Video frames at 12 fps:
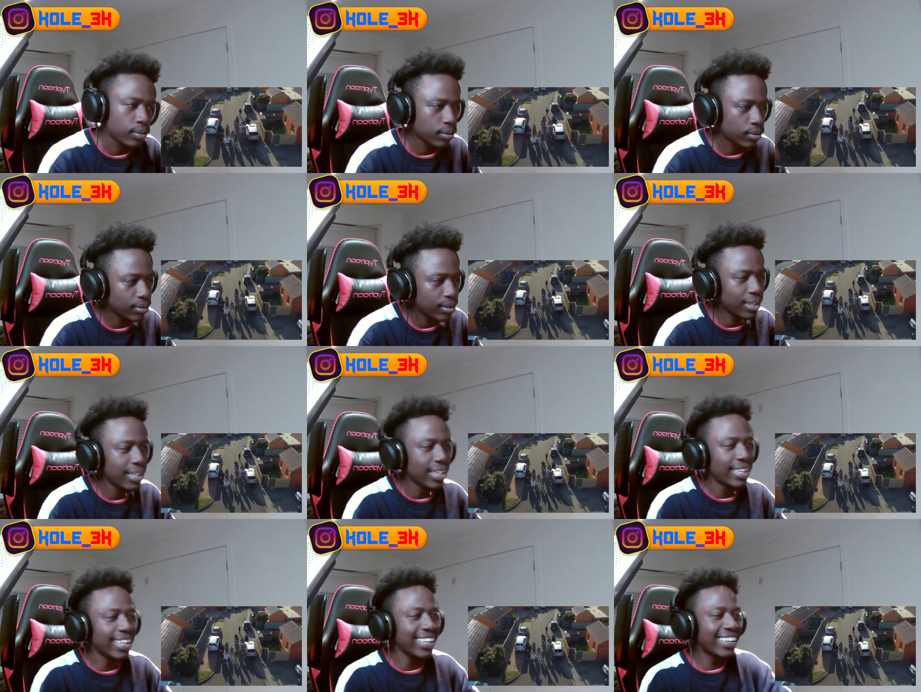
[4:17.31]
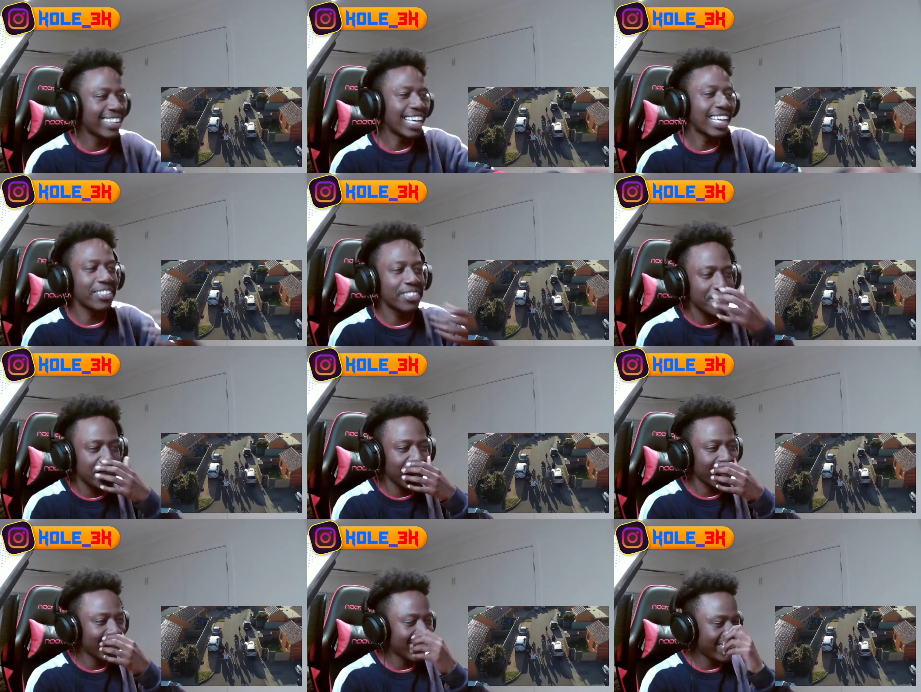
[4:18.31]
Look at that dude just
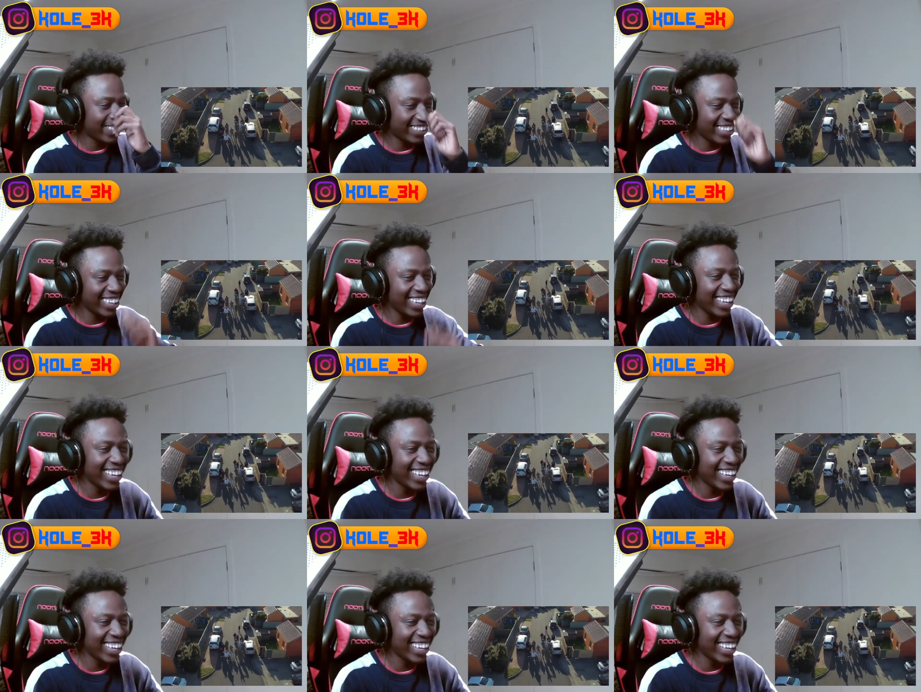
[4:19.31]
chilling in the corner.